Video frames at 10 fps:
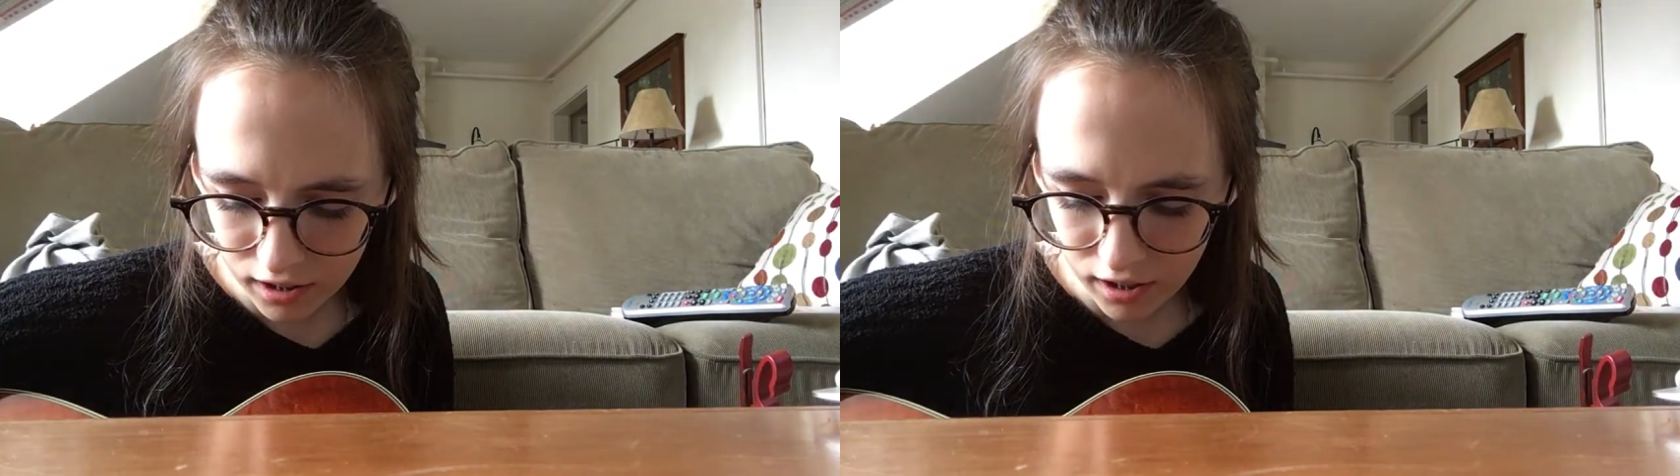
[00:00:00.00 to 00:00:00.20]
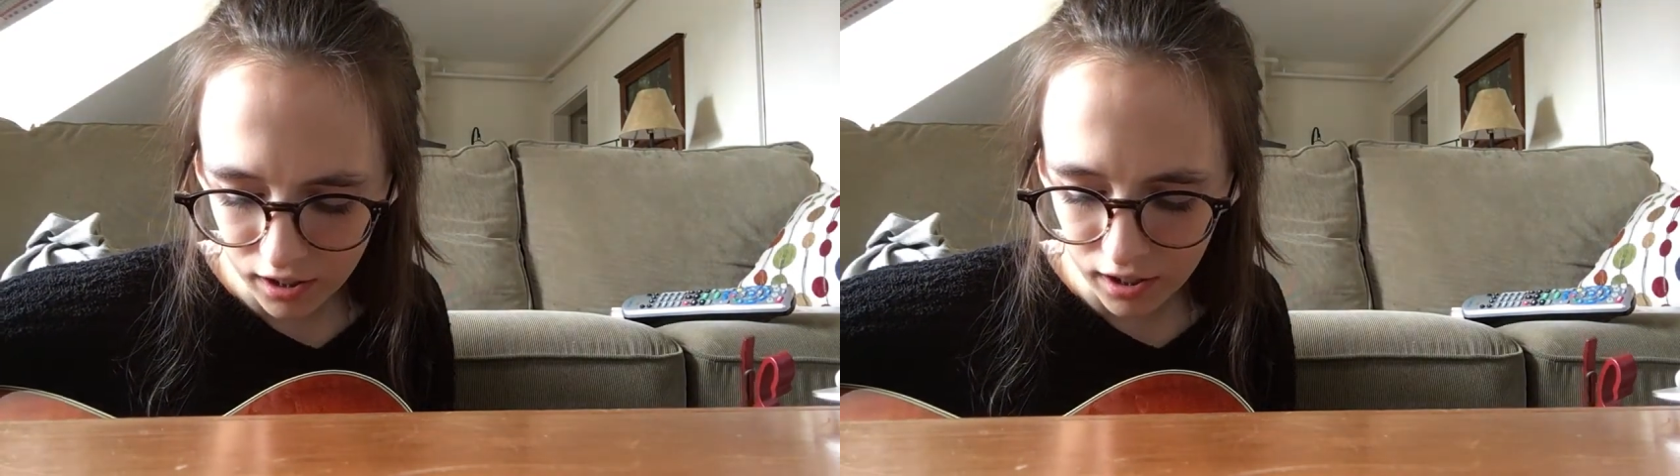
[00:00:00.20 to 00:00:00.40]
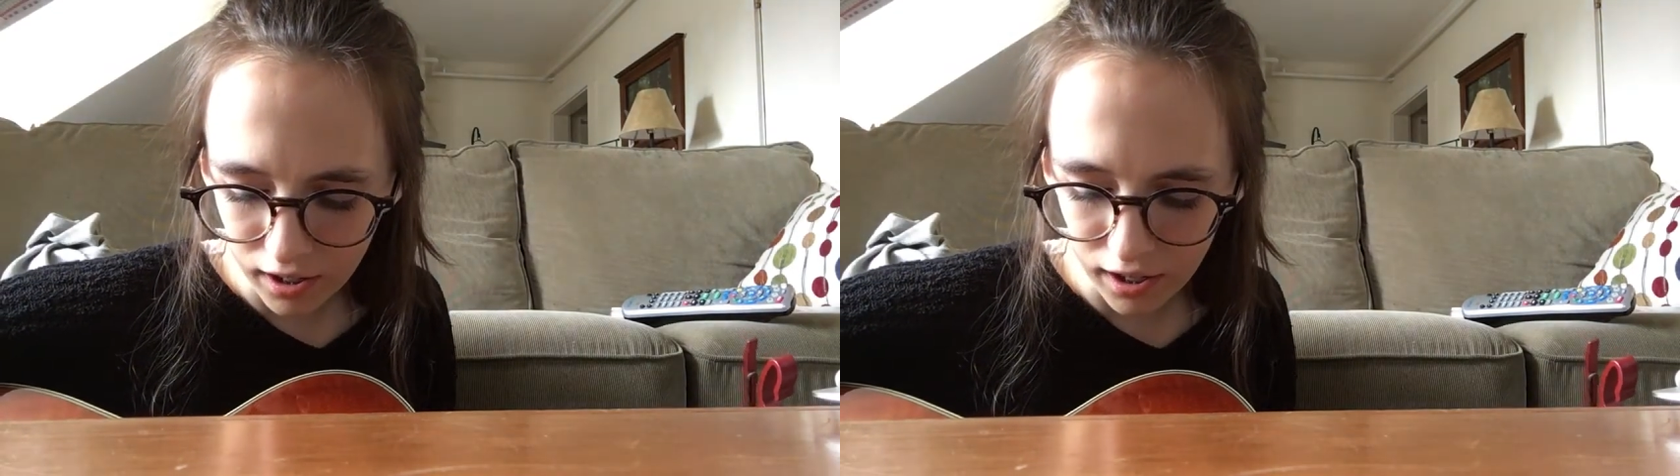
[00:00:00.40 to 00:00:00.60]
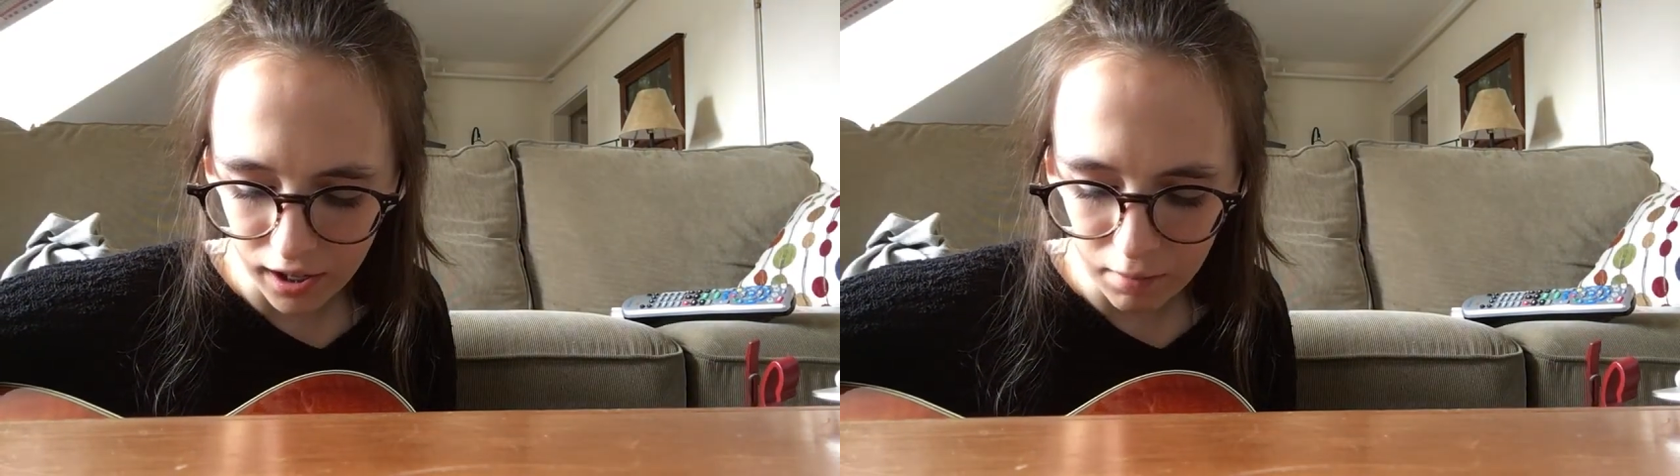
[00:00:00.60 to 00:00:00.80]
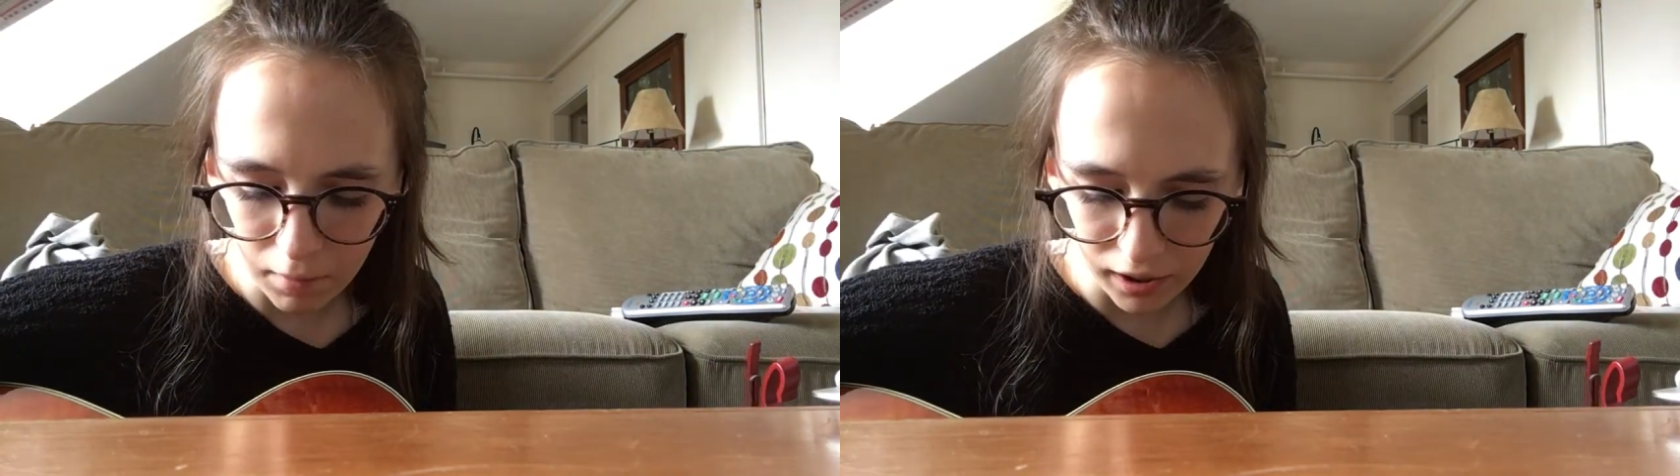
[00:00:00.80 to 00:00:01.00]

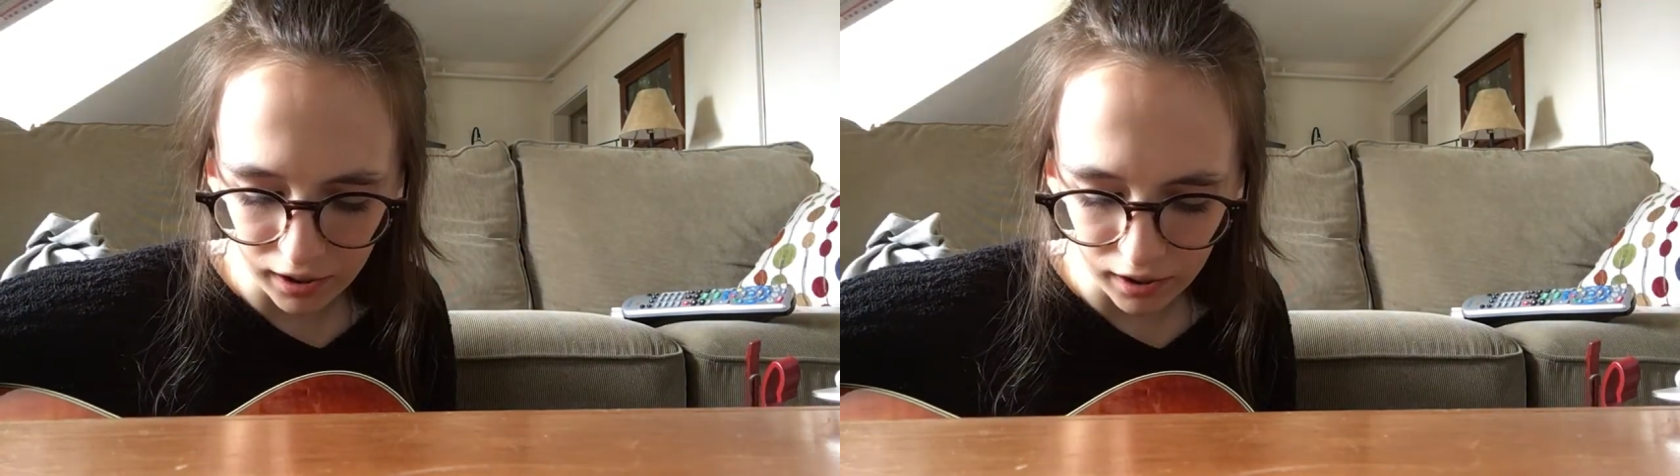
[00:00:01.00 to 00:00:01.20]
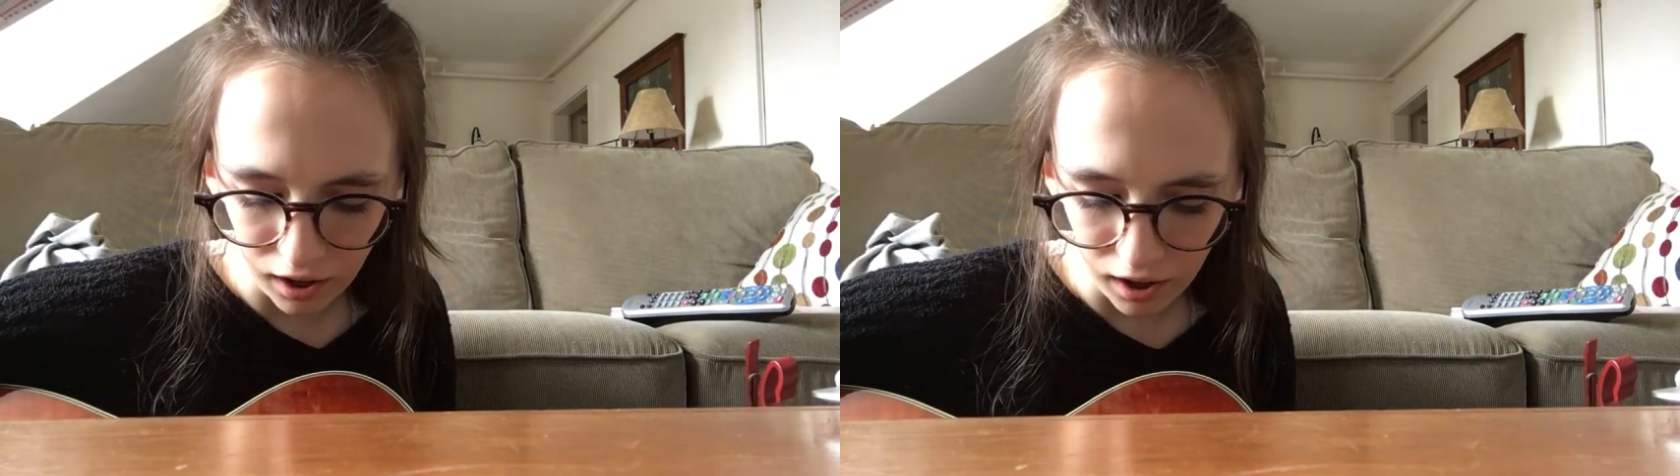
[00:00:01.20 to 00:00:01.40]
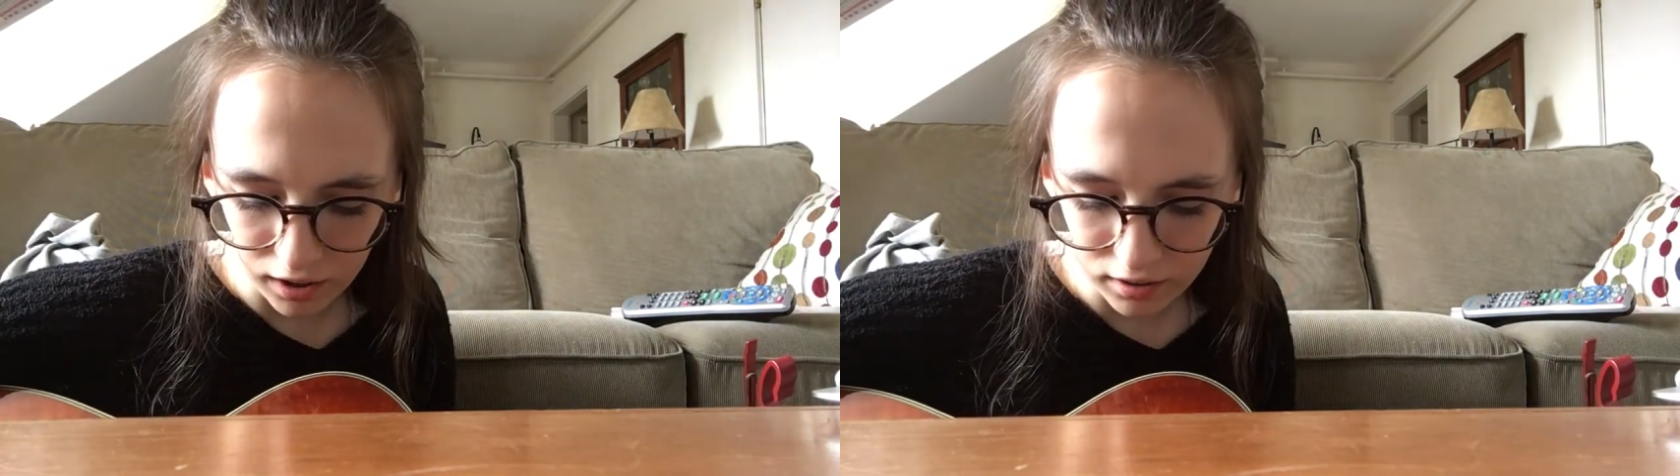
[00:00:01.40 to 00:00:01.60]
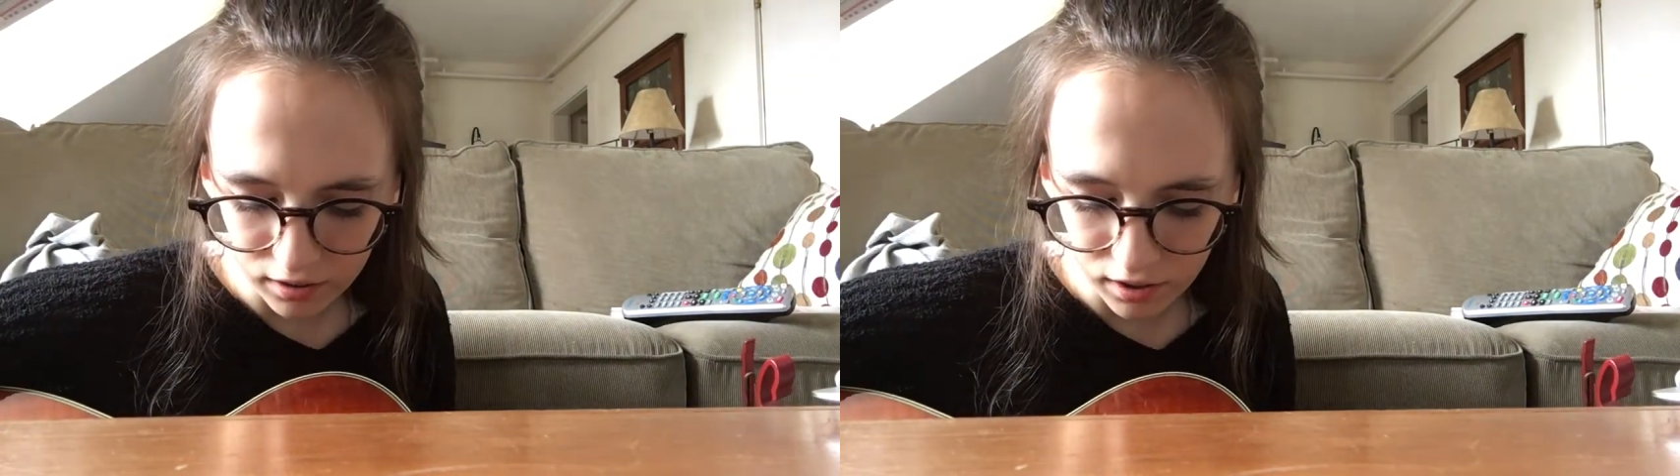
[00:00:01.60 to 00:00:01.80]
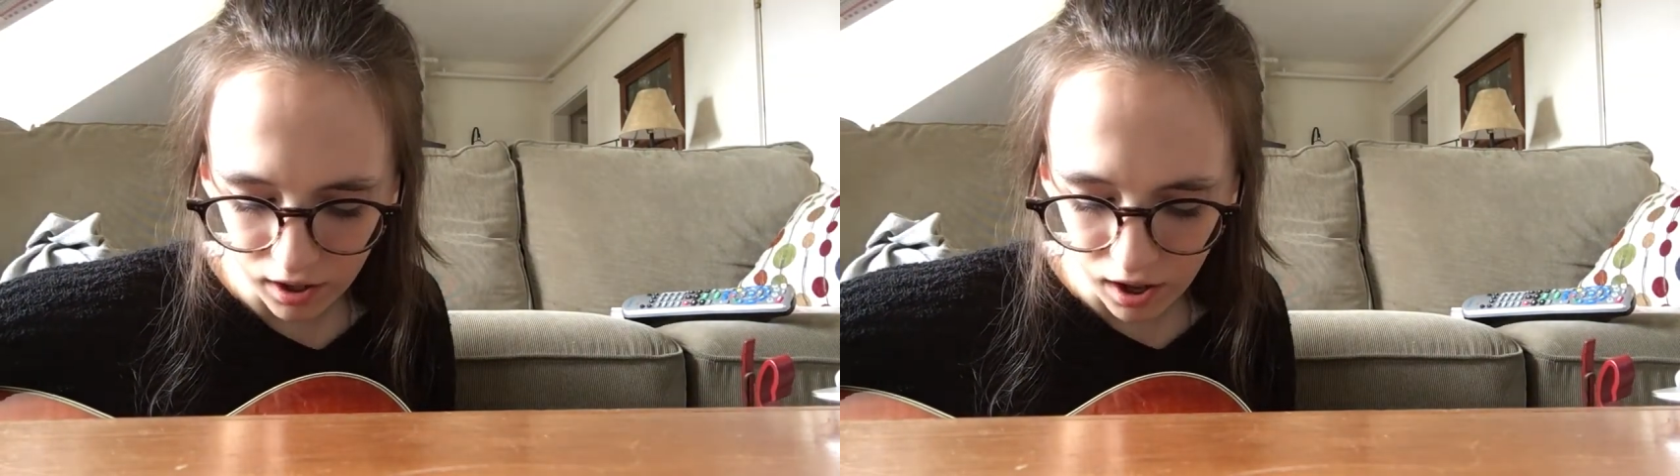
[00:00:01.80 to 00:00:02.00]
and my
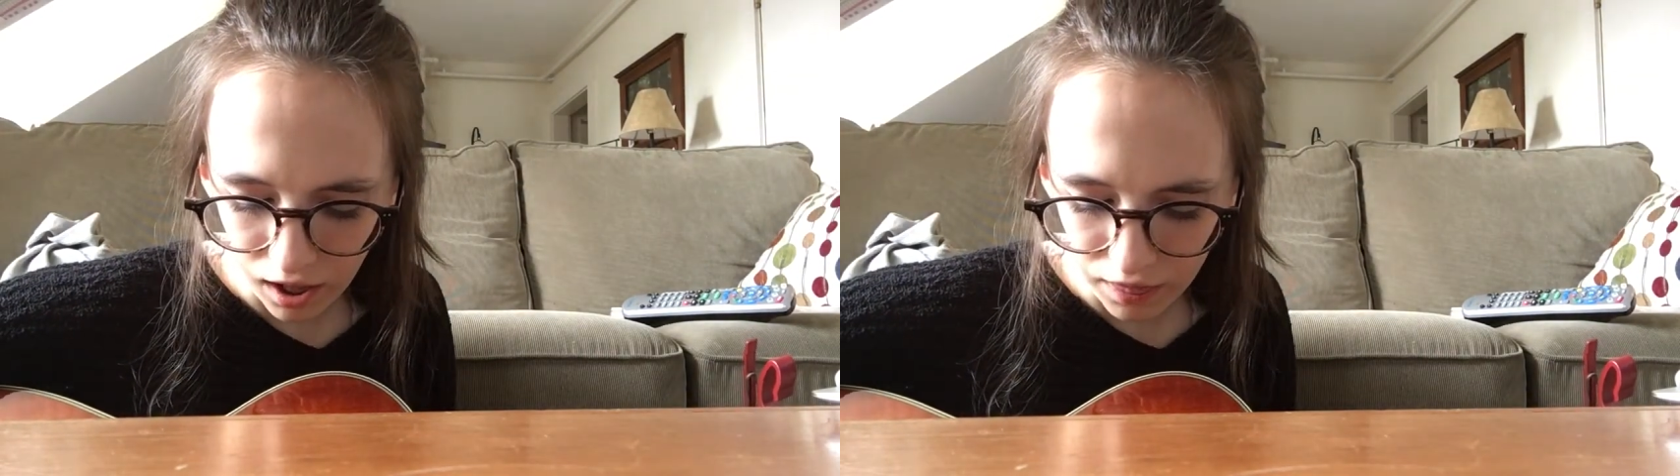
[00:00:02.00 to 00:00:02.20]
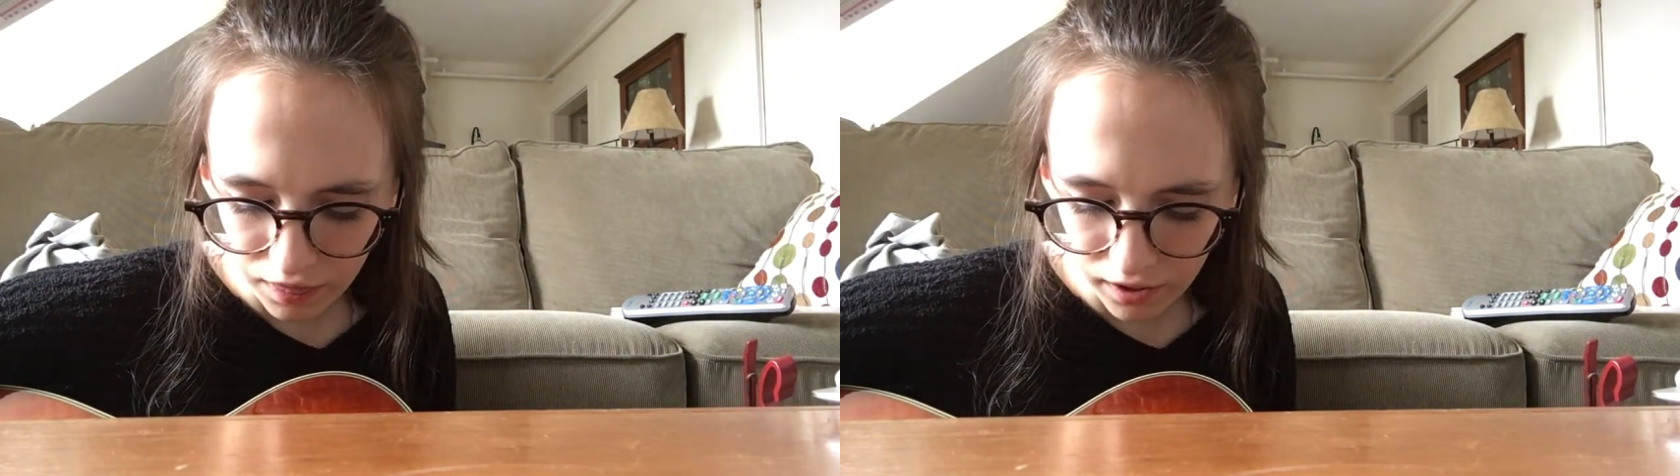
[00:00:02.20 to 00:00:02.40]
gun,